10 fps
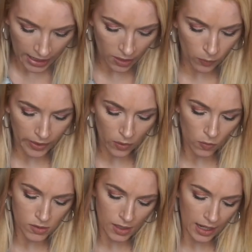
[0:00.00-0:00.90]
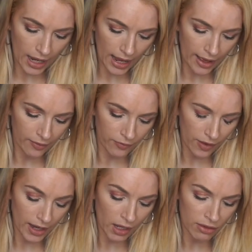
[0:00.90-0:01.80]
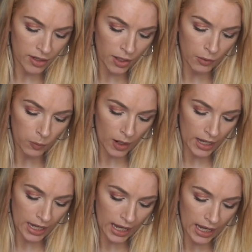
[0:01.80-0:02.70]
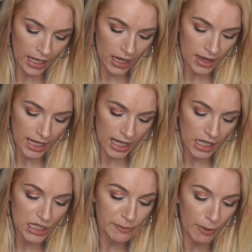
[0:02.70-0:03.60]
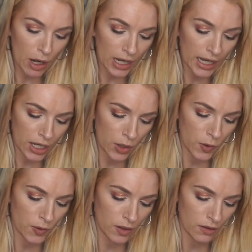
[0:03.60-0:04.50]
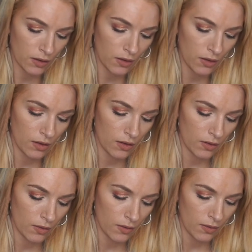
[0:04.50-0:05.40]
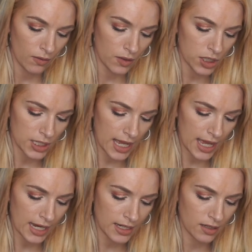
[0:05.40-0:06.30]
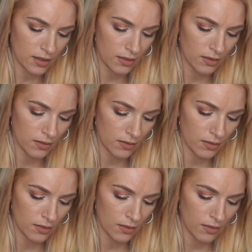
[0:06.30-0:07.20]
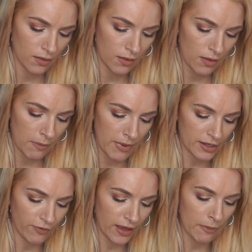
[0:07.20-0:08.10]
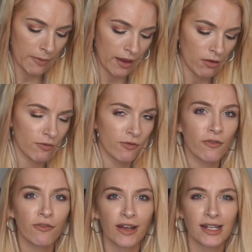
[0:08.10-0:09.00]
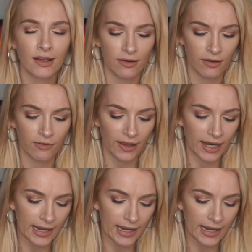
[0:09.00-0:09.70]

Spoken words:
then we also have another nude one in the sparkling nude shade. Best thing about fake